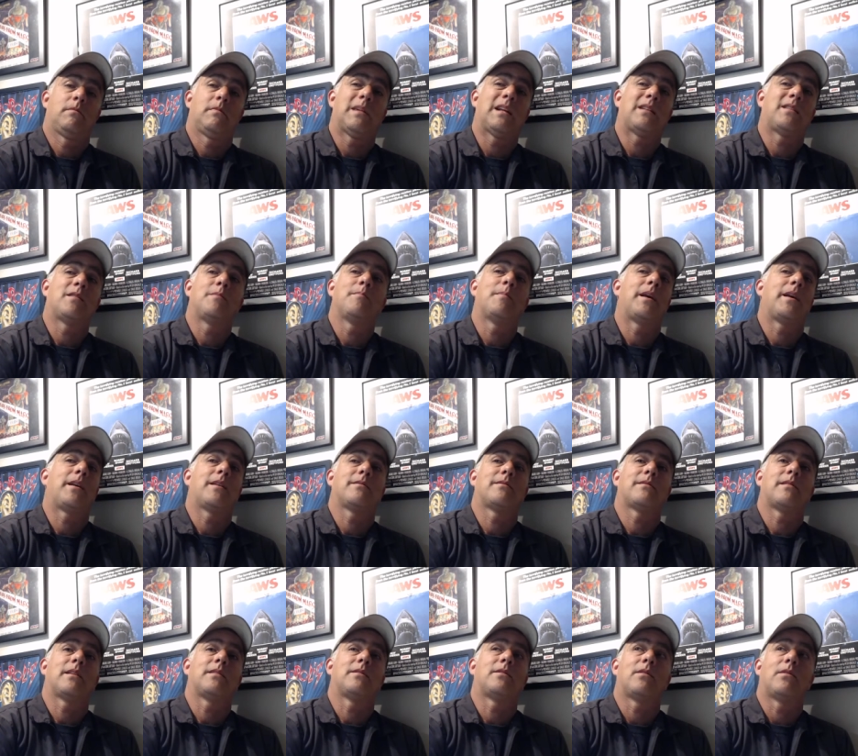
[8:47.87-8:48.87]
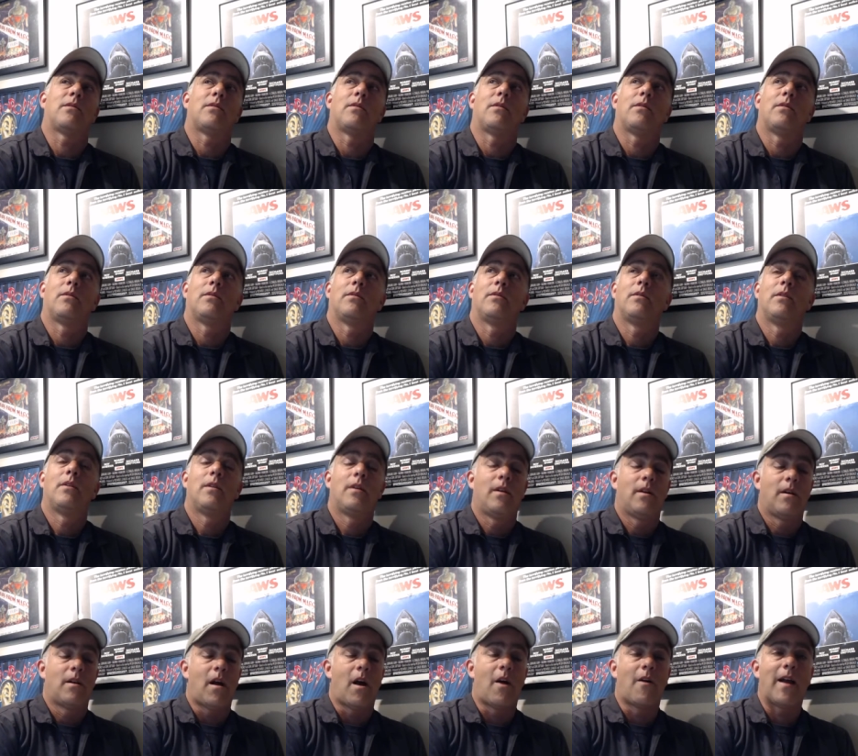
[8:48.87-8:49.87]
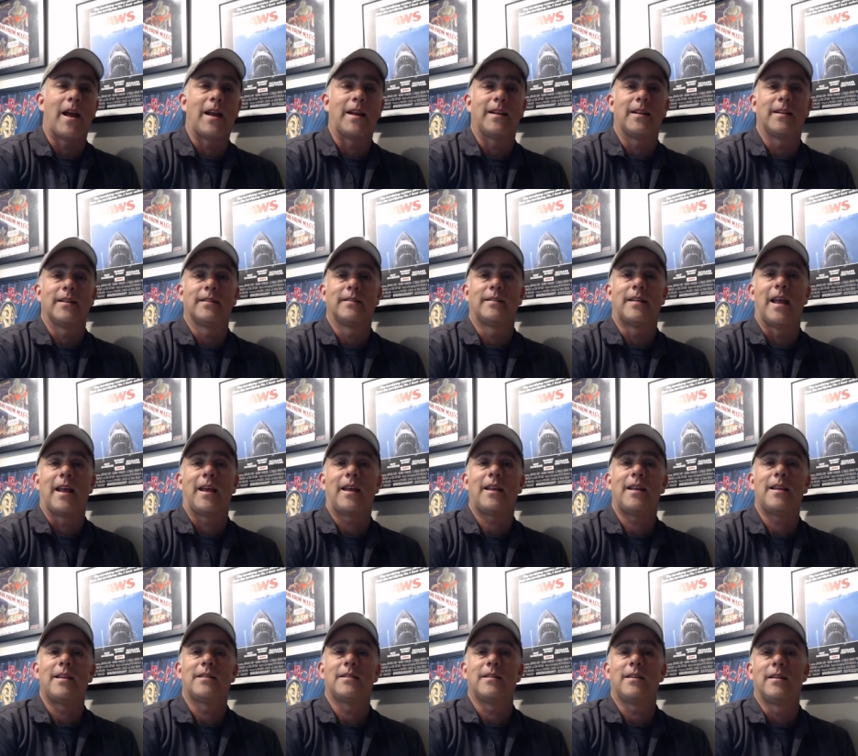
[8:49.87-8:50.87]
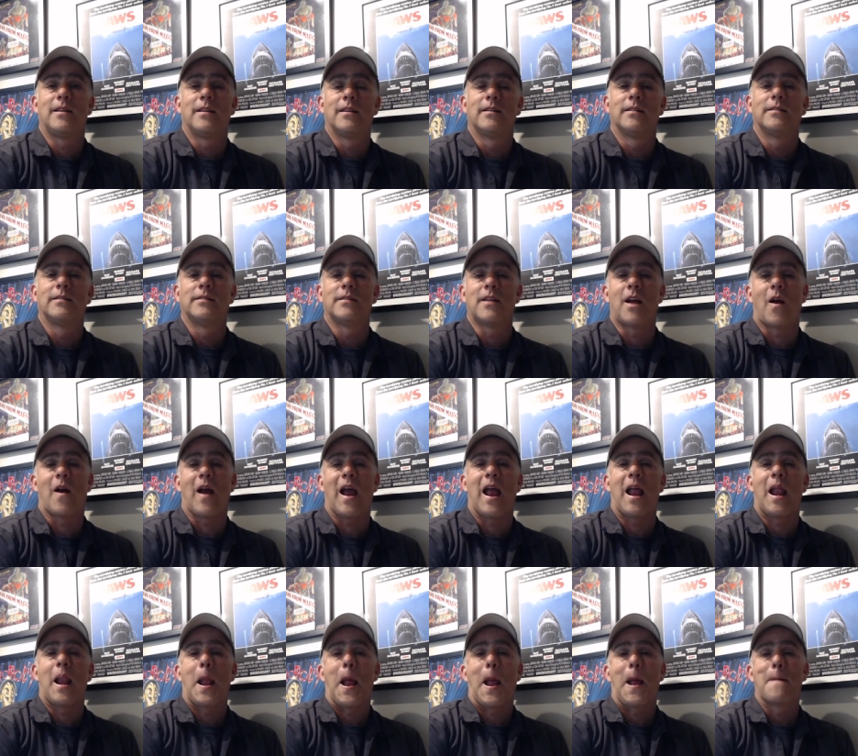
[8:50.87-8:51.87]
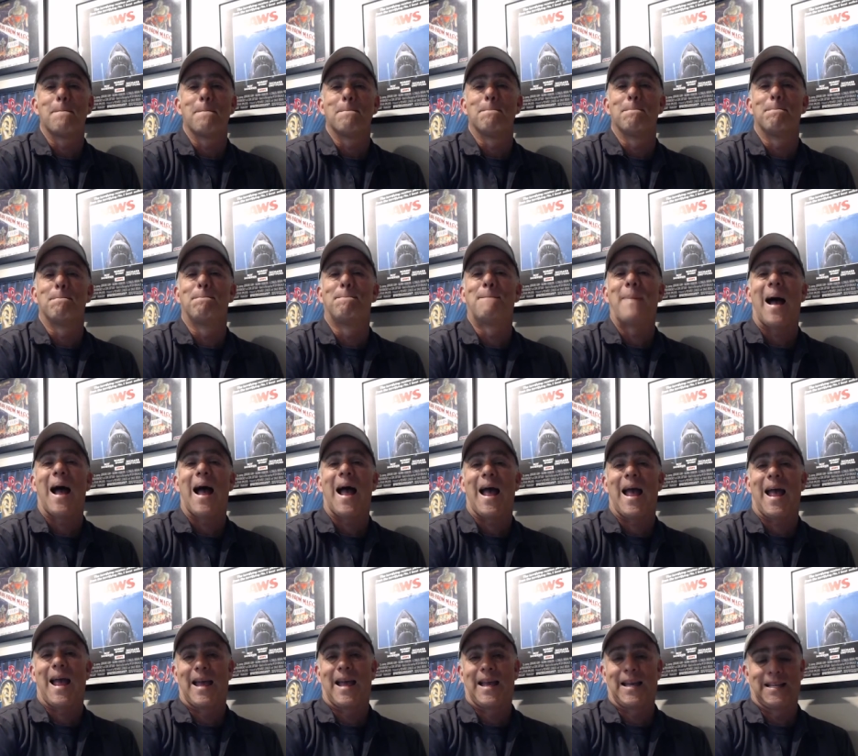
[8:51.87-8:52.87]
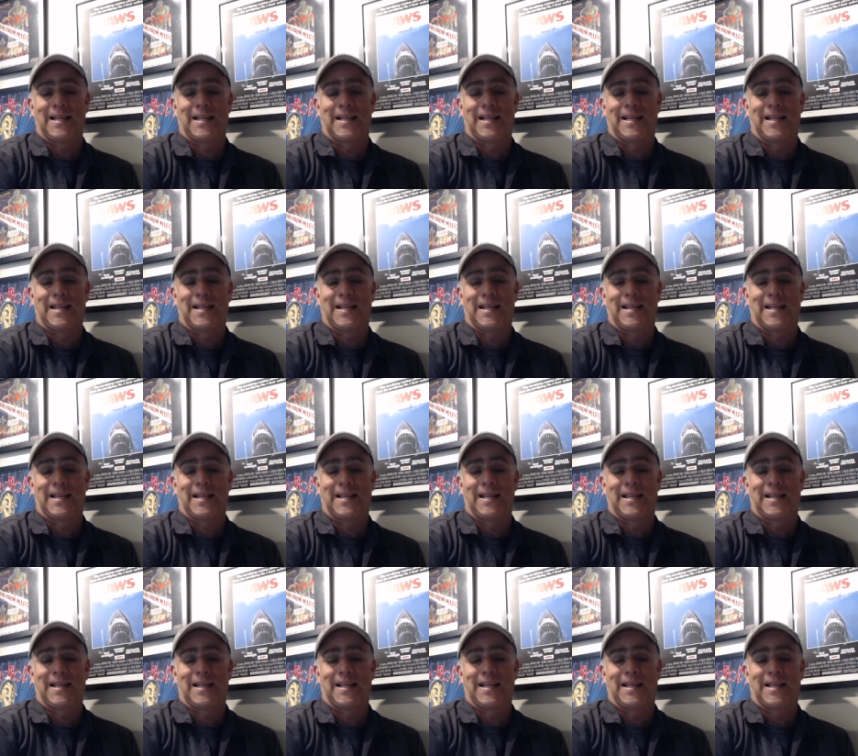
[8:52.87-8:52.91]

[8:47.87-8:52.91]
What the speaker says: That didn't make sense at all. All right, take it easy. All right, bye.